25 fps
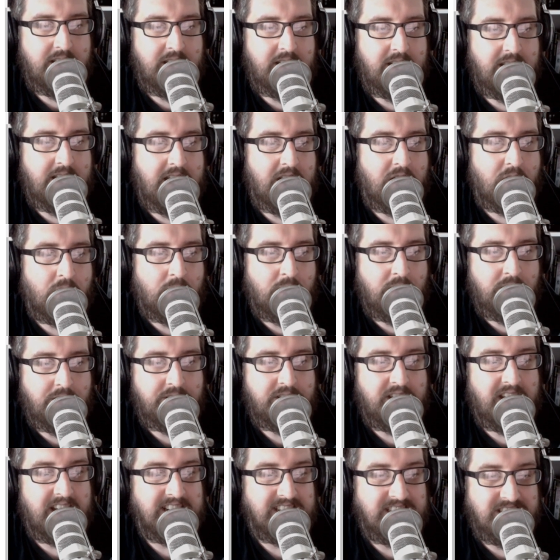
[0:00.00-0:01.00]
Elrond.
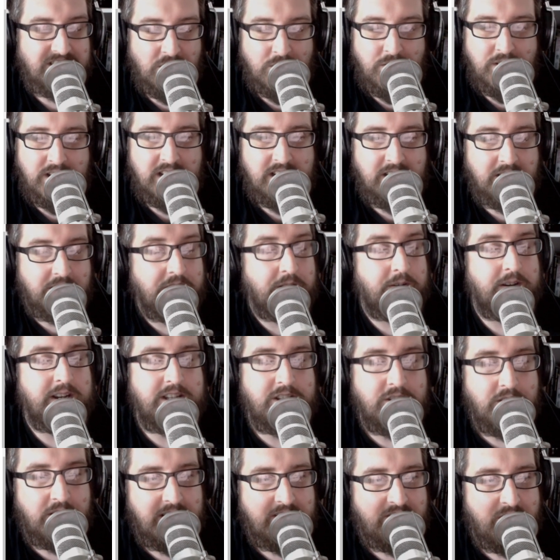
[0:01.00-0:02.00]
I
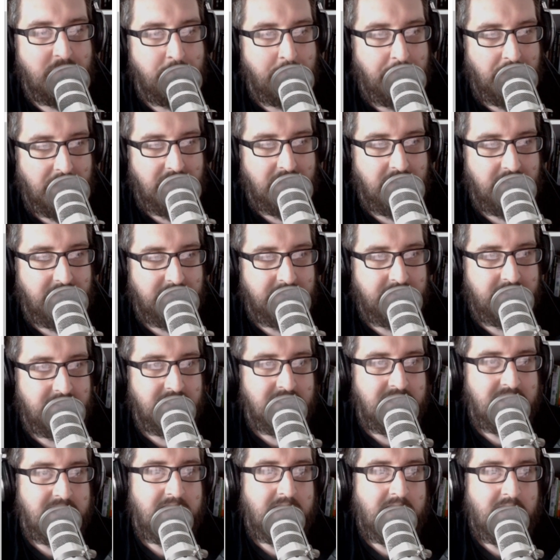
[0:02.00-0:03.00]
don't have a Bard,
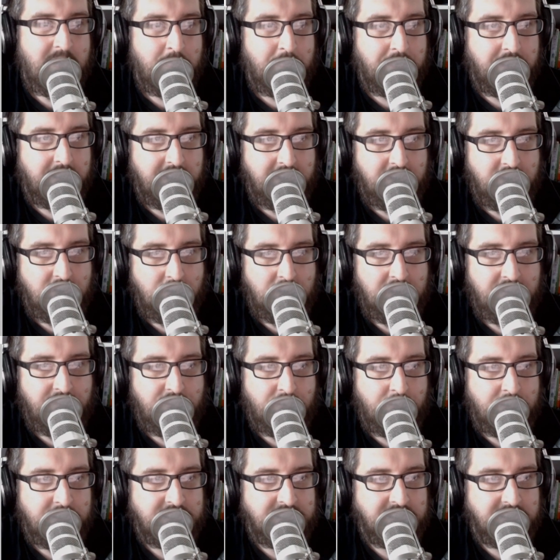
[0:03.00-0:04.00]
but I do have the
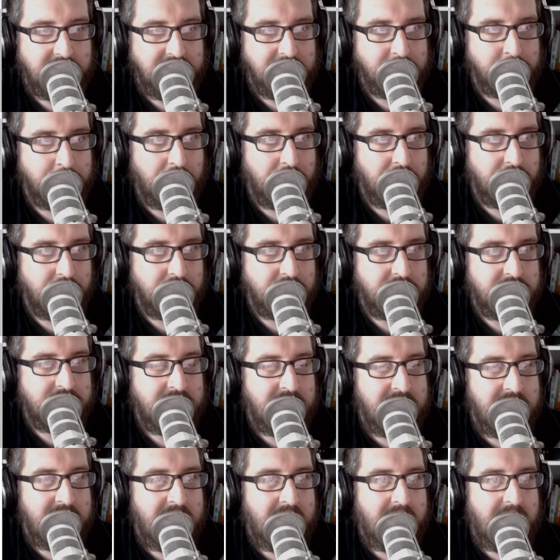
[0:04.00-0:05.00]
rest of these models.
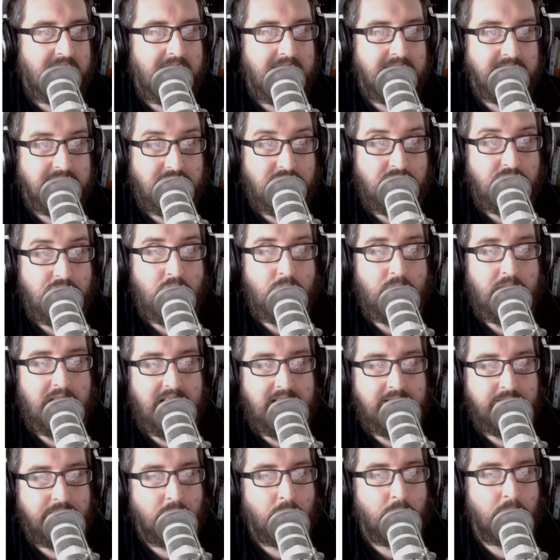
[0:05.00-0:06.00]
I do
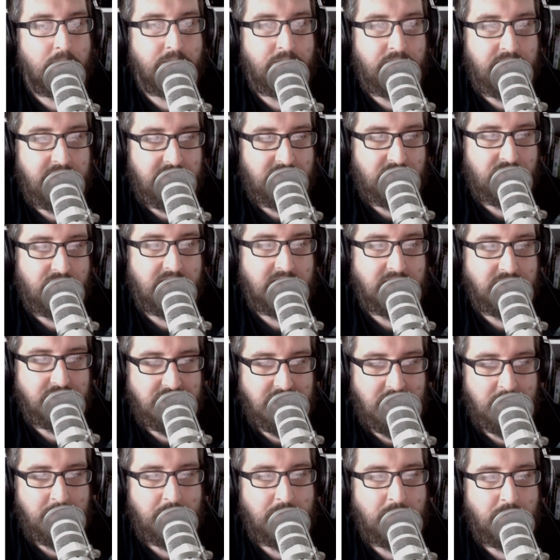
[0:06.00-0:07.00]
have all of this
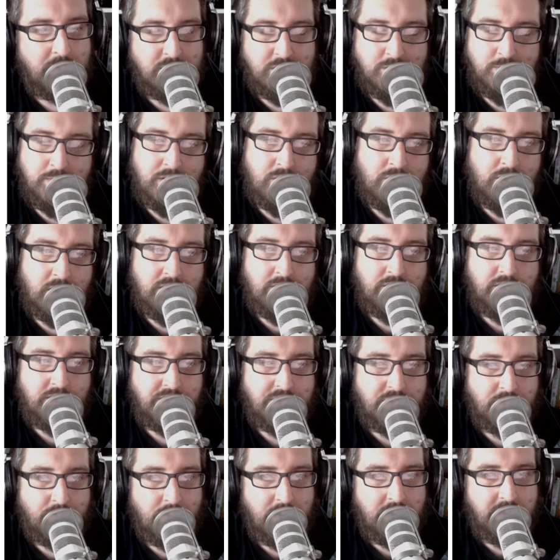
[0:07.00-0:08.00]
fellowship, which would be quite fun
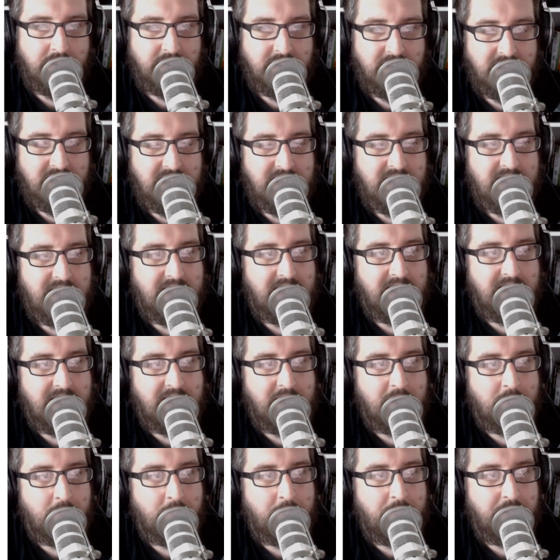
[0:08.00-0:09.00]
to run.
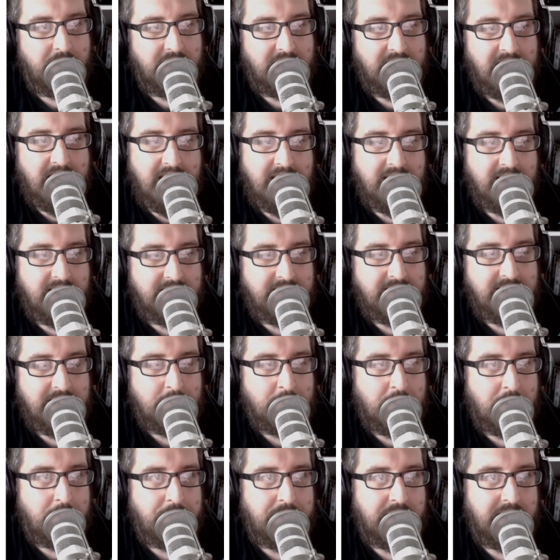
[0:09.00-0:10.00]
But again, I think it
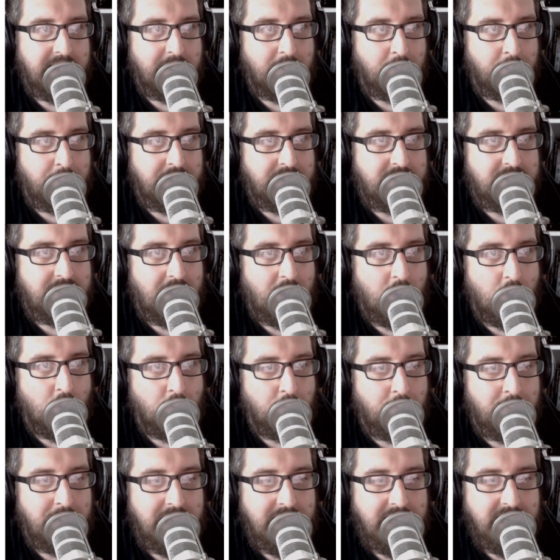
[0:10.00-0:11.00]
might be a little bit
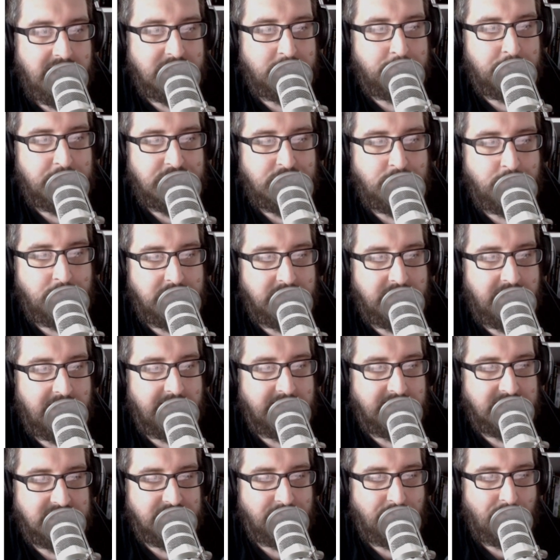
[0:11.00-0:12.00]
OP, especially with the
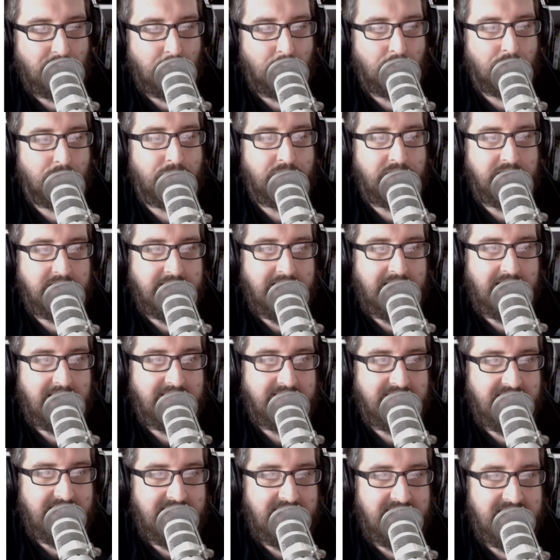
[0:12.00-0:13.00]
likes of Glorfindel in
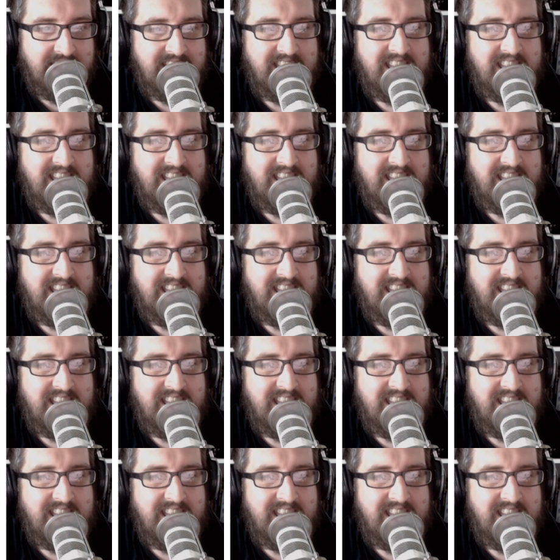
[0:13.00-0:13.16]
there,